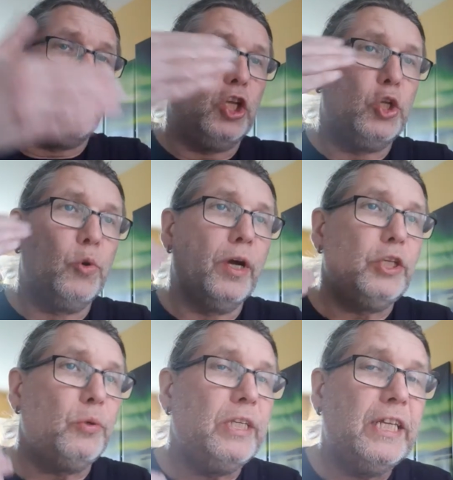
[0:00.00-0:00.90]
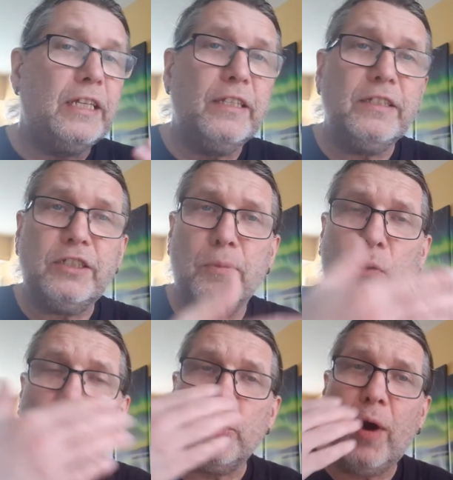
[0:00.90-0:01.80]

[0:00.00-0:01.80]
your uniqueness, the more you